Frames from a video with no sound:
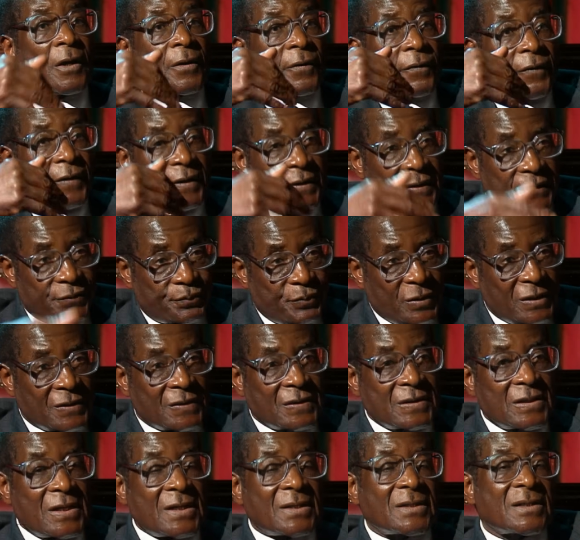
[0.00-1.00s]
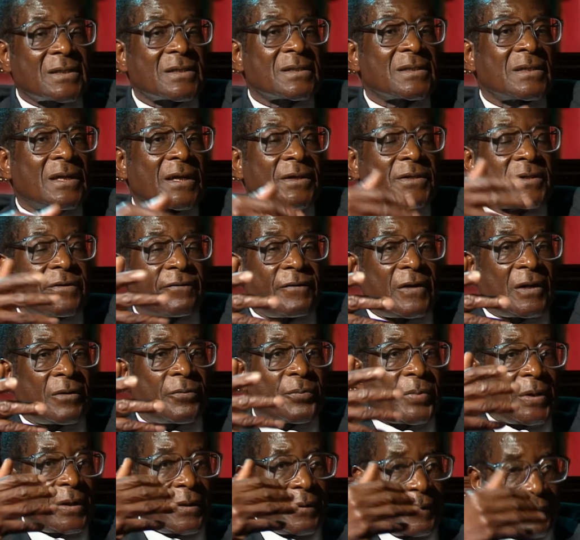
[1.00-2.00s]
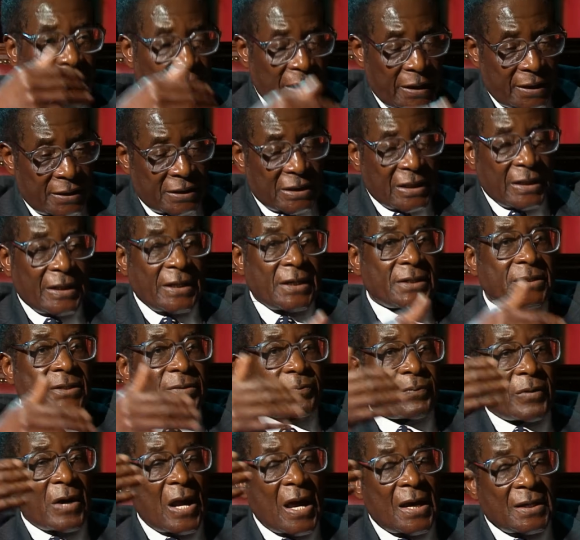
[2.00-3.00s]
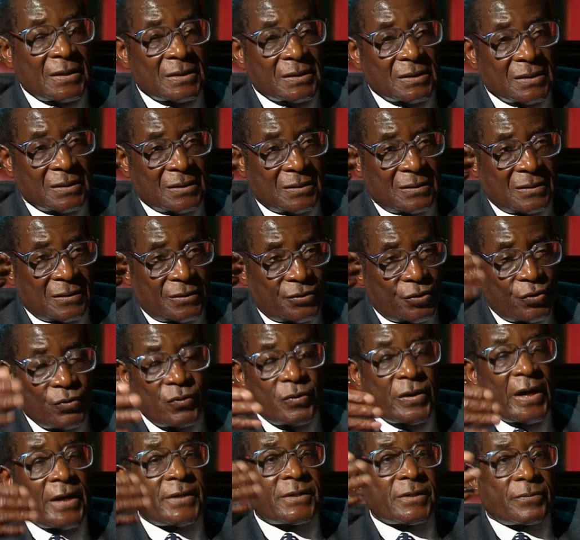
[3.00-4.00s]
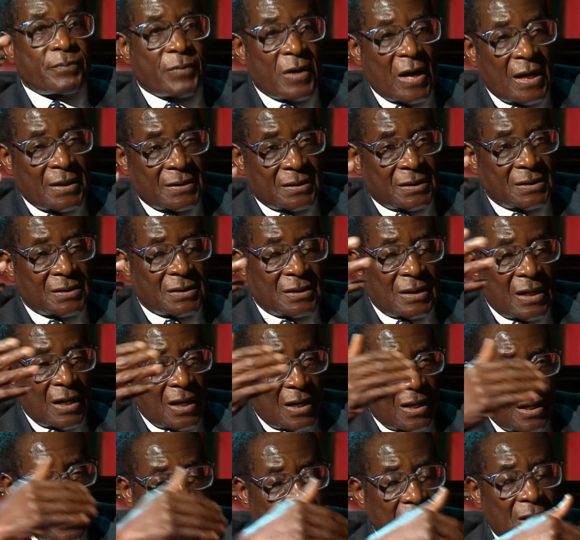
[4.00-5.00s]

There is business developing, new enterprises are